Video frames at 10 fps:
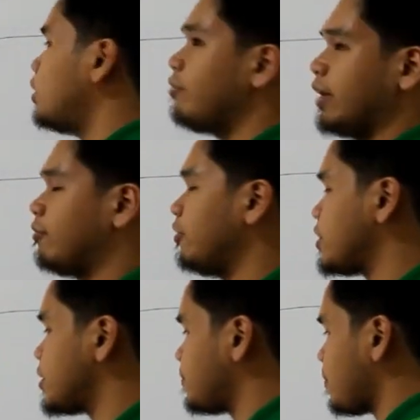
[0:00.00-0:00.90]
to find it
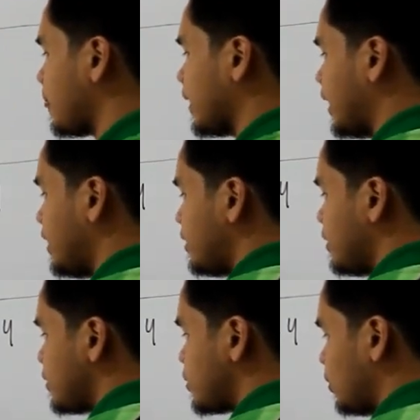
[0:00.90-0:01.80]
first. Okay,
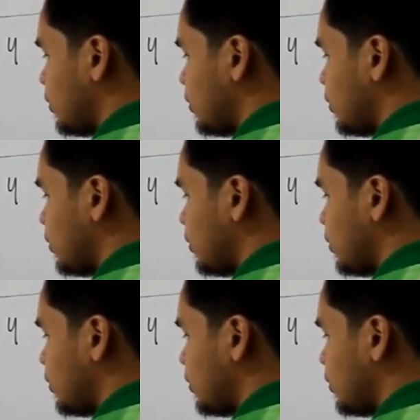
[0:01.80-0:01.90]
so